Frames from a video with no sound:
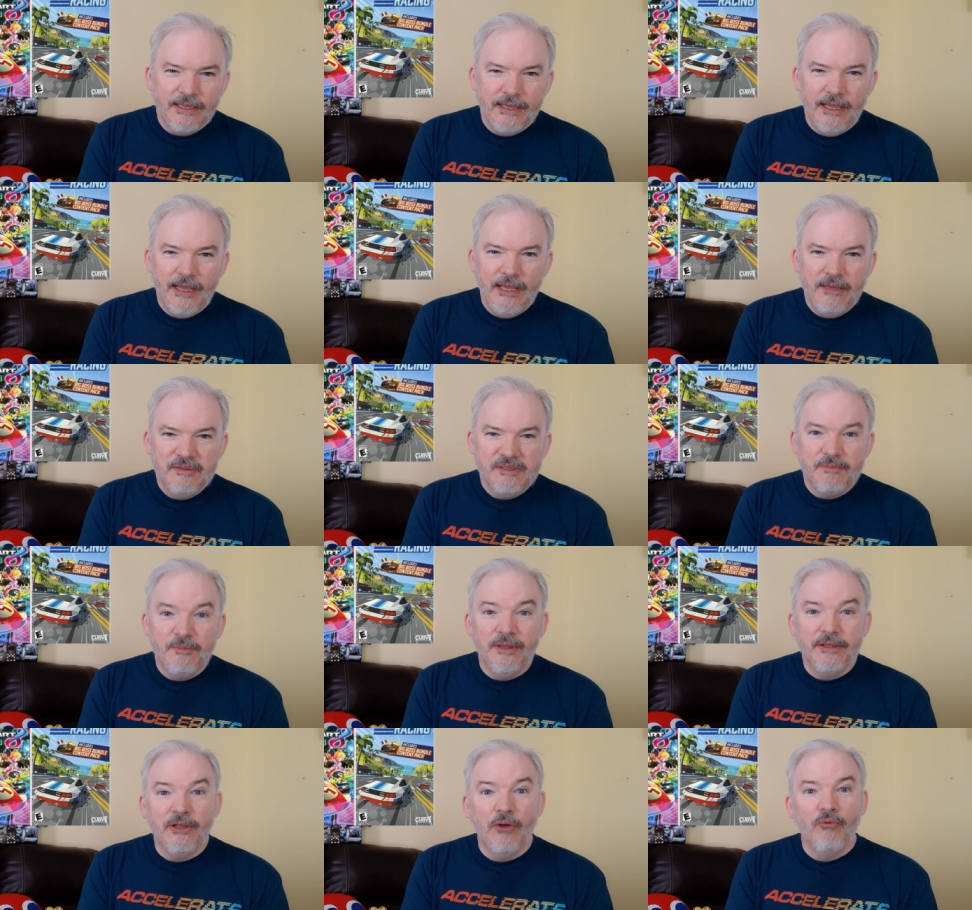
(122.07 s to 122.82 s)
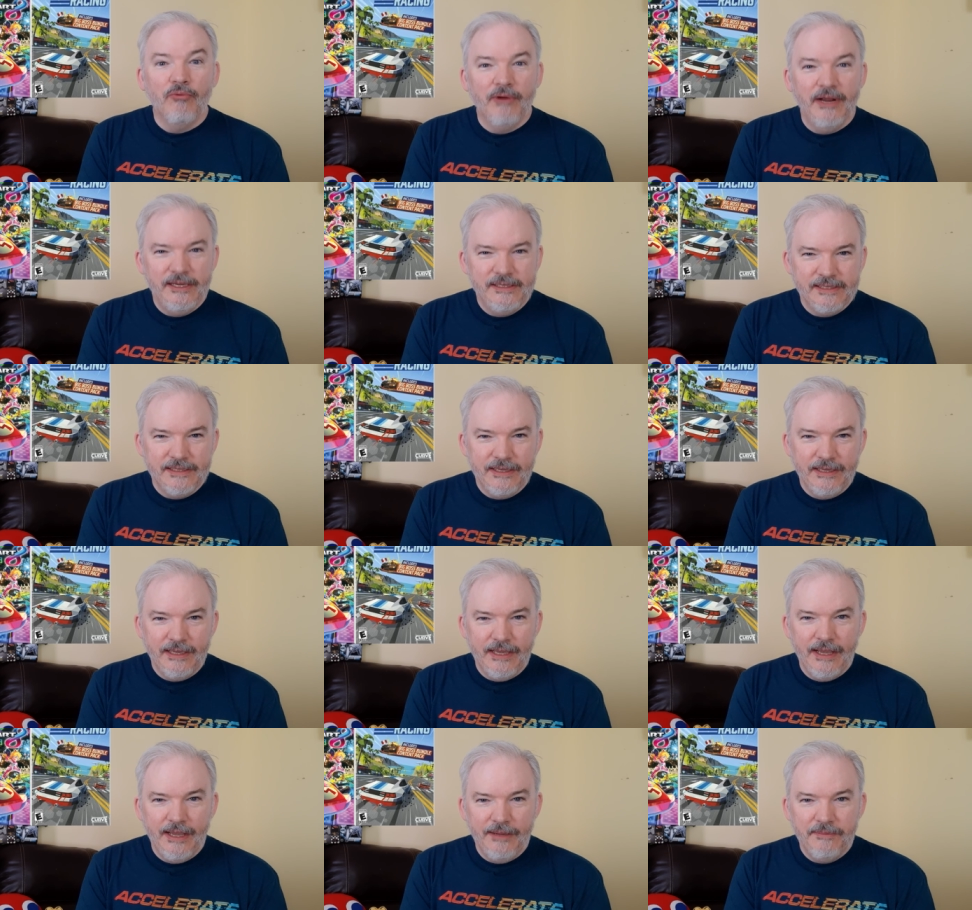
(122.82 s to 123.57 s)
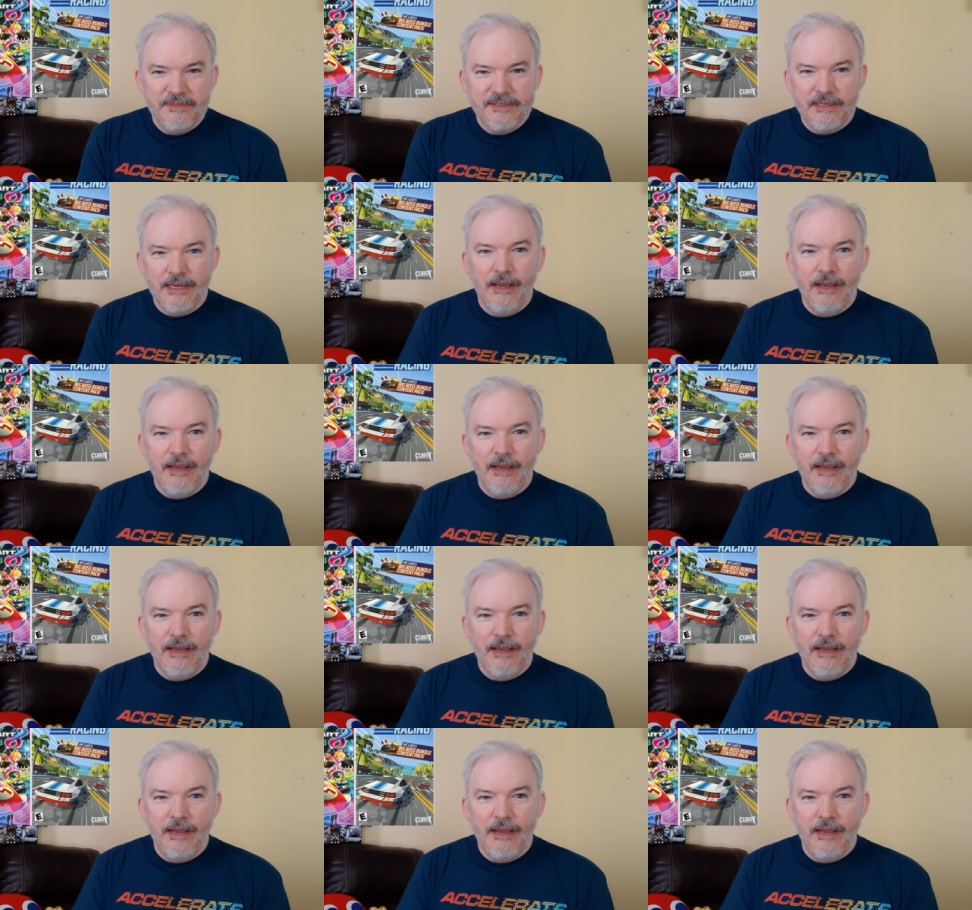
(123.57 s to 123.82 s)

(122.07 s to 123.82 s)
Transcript: games, but the racing games.